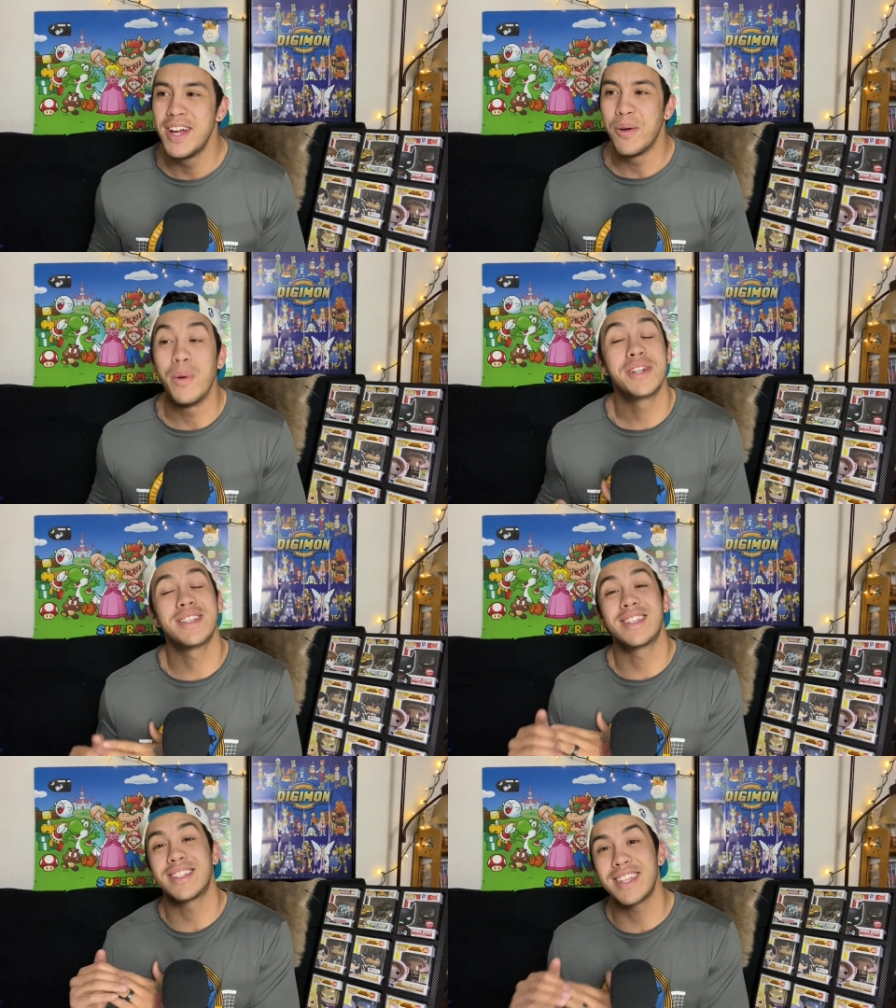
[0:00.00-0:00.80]
which
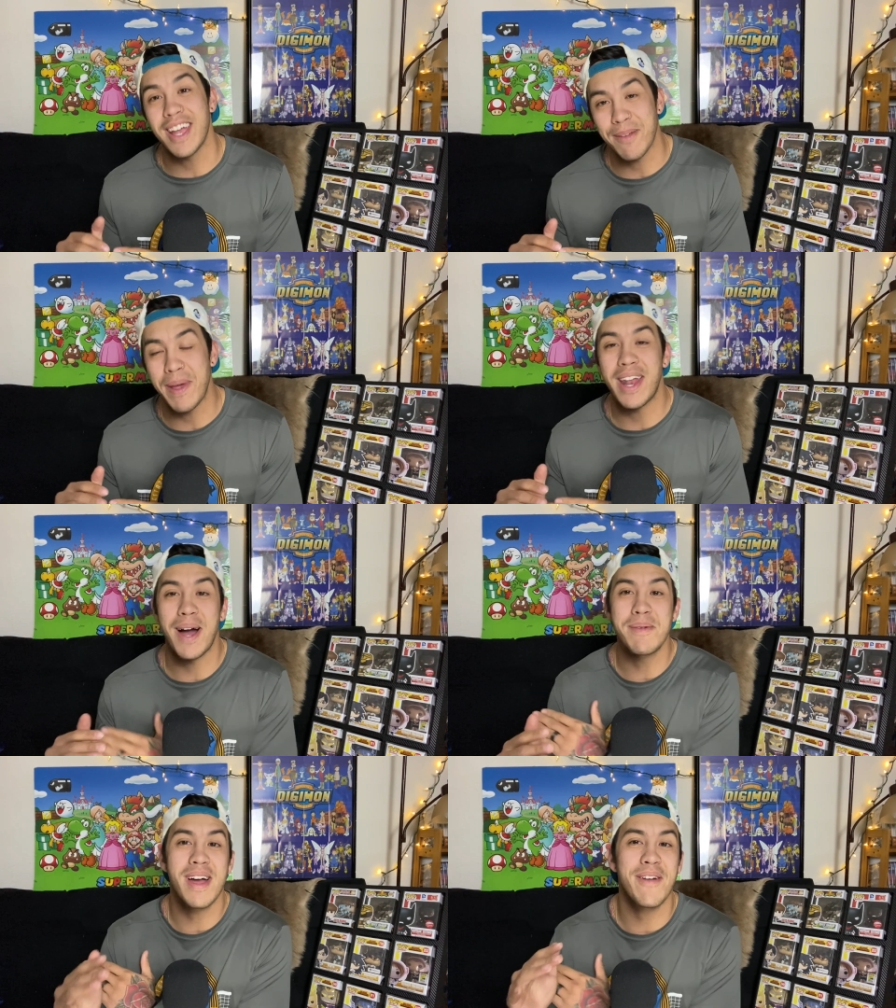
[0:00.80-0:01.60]
is sick, man.
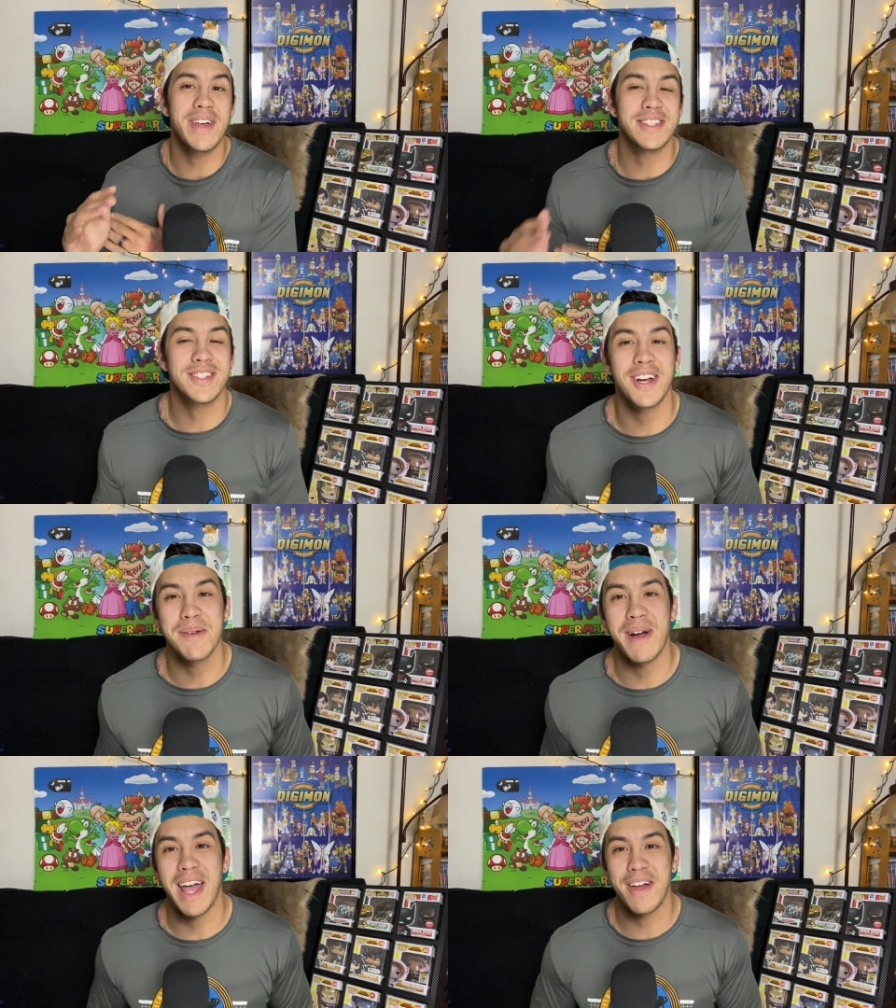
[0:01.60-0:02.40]
I'm gonna have that stuck
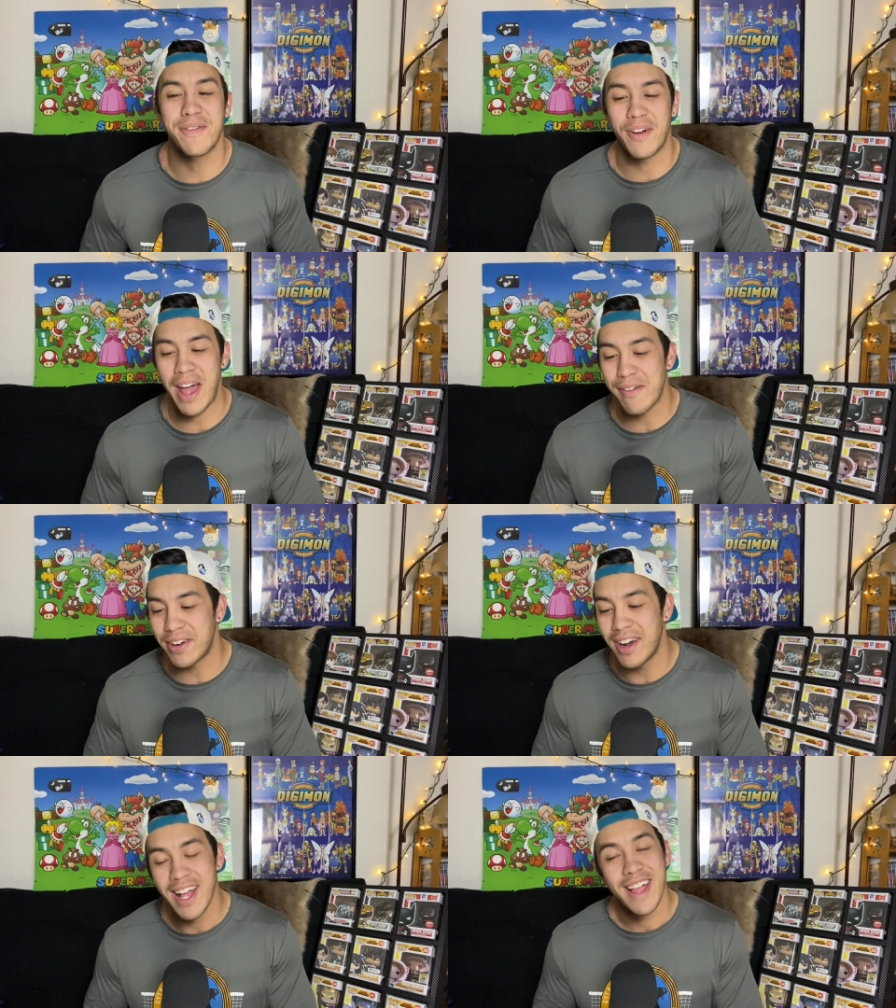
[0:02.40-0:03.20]
in my head
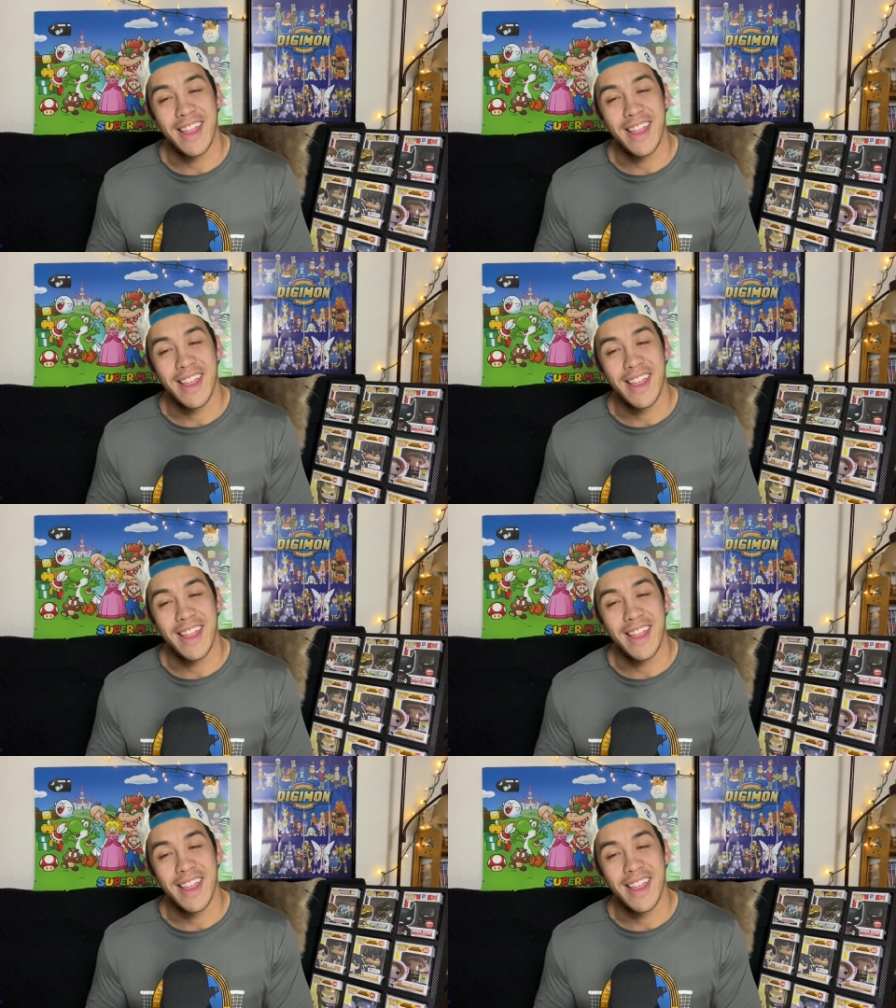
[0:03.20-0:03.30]
forever.